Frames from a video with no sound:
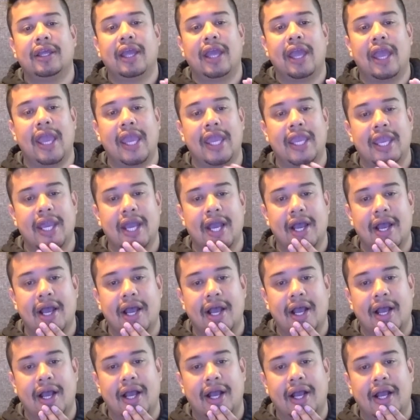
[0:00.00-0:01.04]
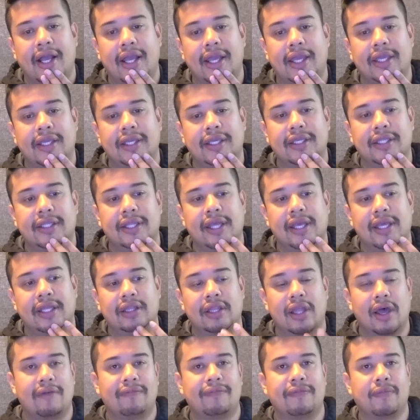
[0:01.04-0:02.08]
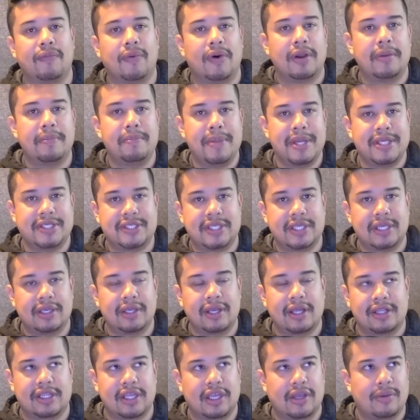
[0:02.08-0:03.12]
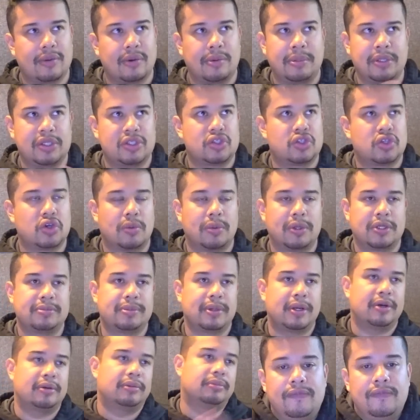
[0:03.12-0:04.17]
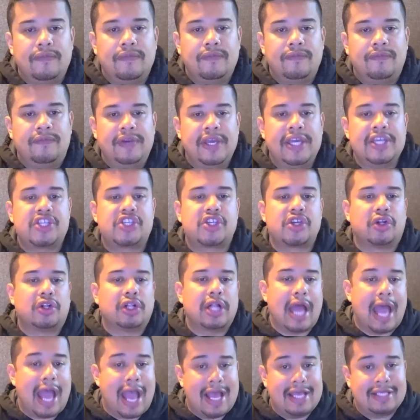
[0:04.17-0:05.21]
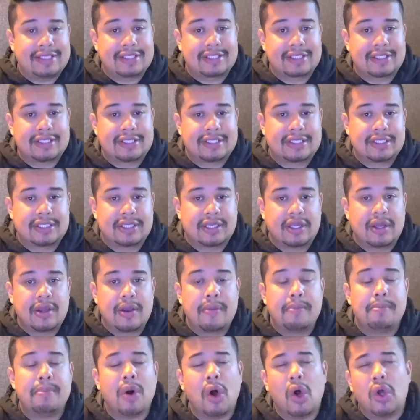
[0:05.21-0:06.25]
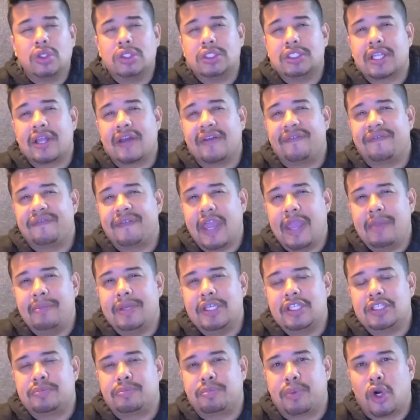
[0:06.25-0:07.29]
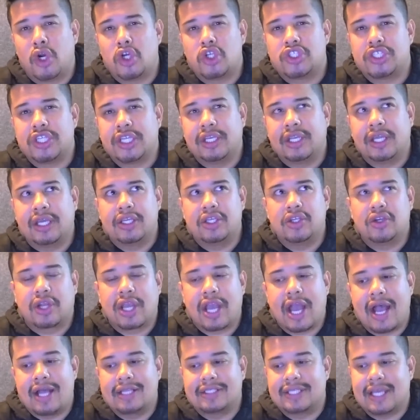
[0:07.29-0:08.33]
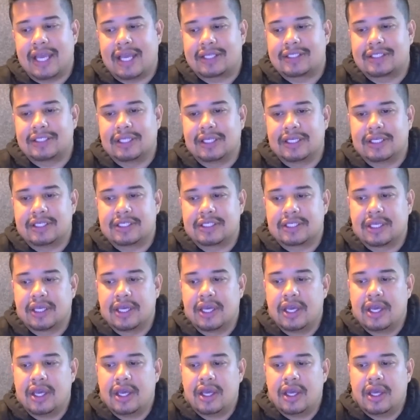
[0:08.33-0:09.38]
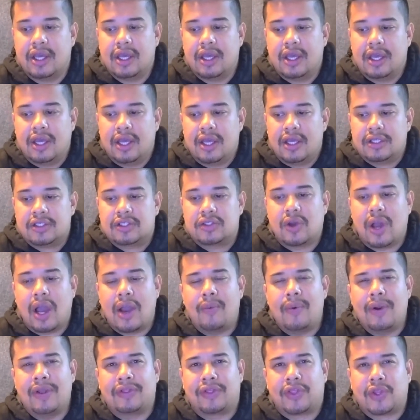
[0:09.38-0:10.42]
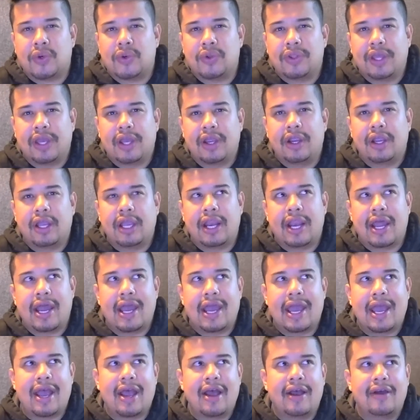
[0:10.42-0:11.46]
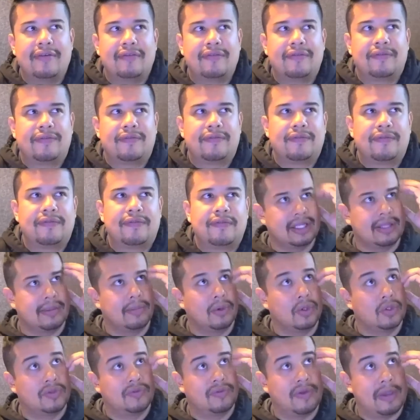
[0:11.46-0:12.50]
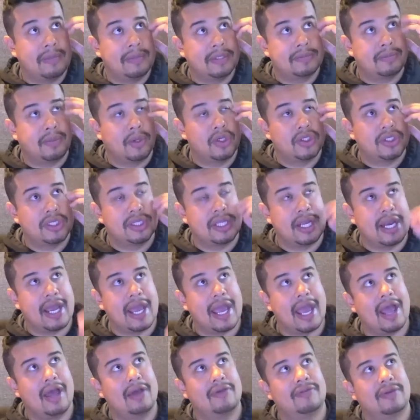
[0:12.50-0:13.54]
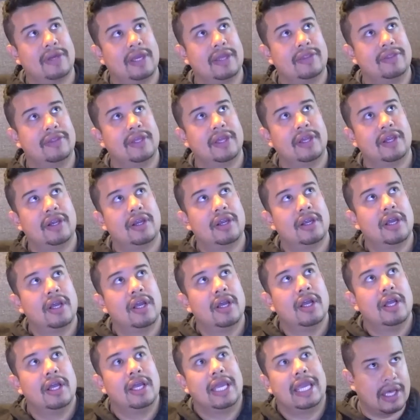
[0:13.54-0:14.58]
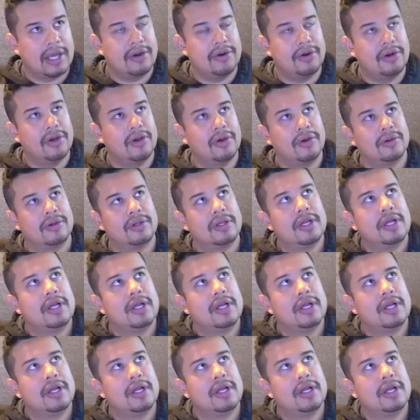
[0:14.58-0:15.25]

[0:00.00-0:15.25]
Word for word: a loved one missing, I think it would have been so much better. Vishal asks, most famous person in your contacts list. So I went through there and I have the most famous person that I have in there. I don't know.